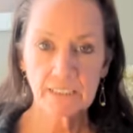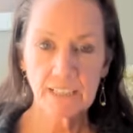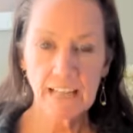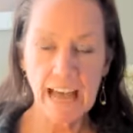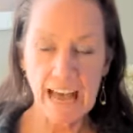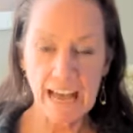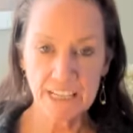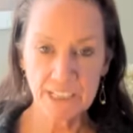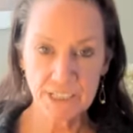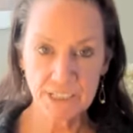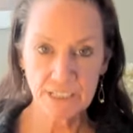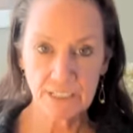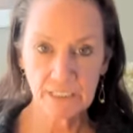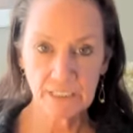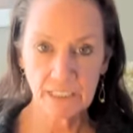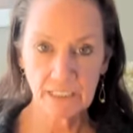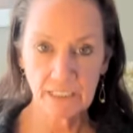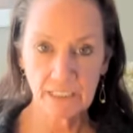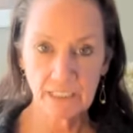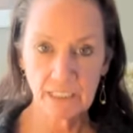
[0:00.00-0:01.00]

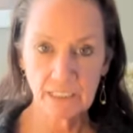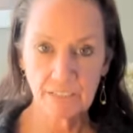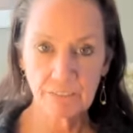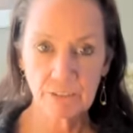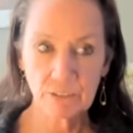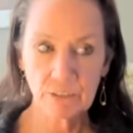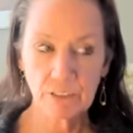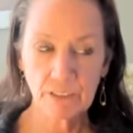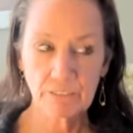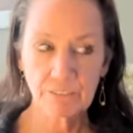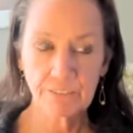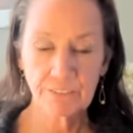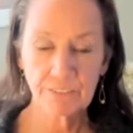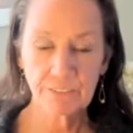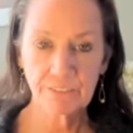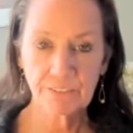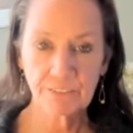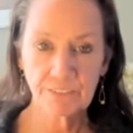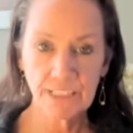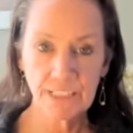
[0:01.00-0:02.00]
lastly, if you
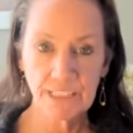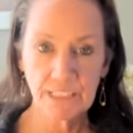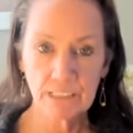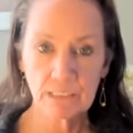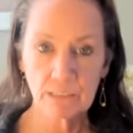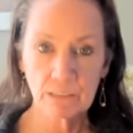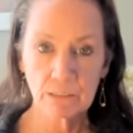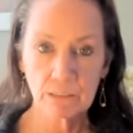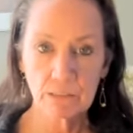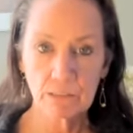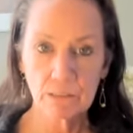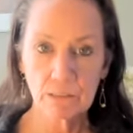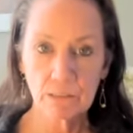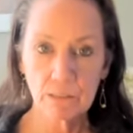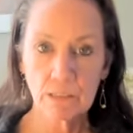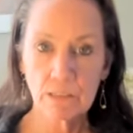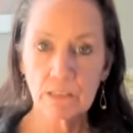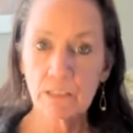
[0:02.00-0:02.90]
feel